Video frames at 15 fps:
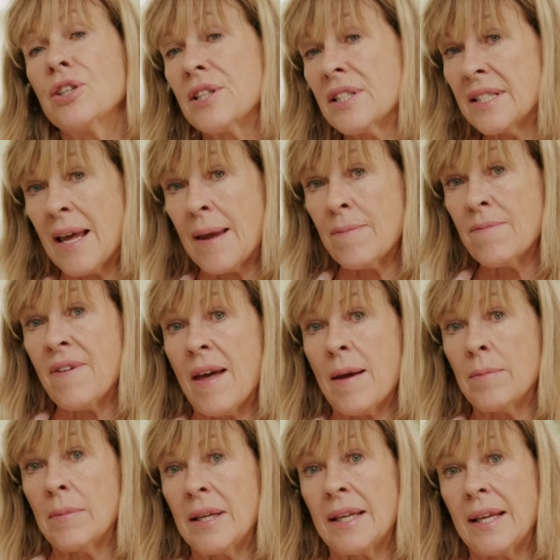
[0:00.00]
to the same
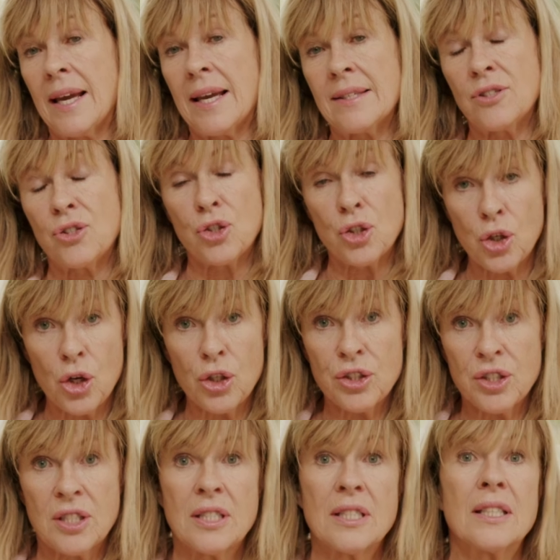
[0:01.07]
family as
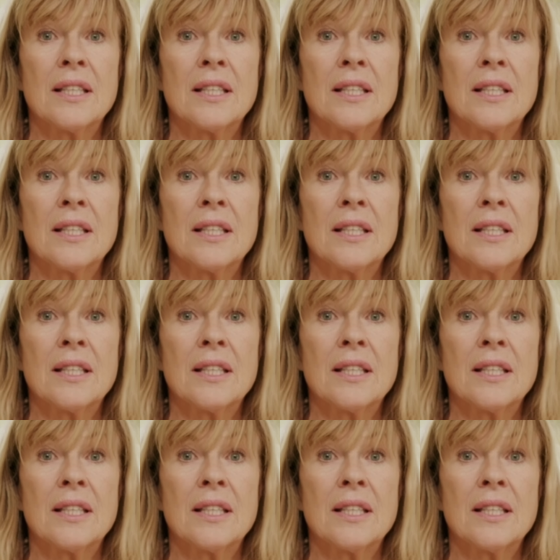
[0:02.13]
shallots,